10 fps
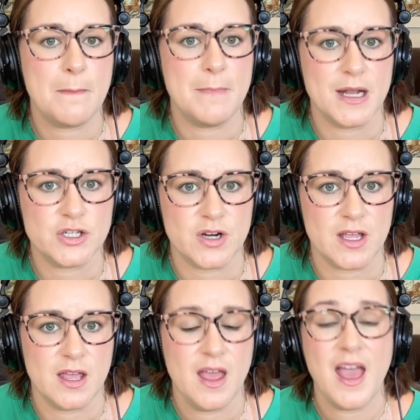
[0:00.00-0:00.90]

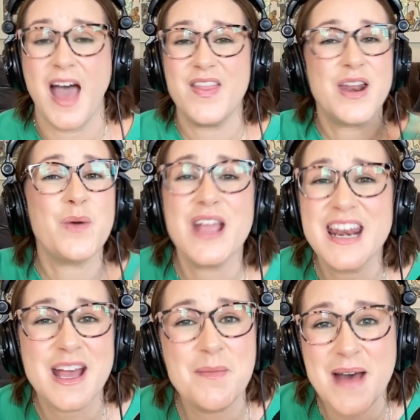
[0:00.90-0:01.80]
metric. And then I want you
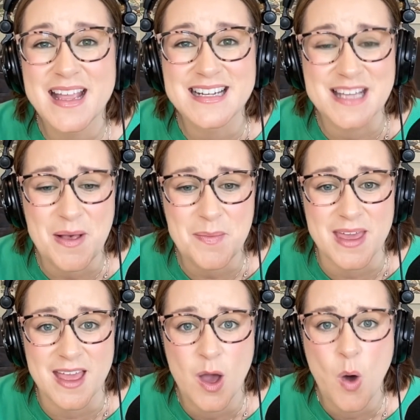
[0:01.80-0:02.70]
to come back and tell me,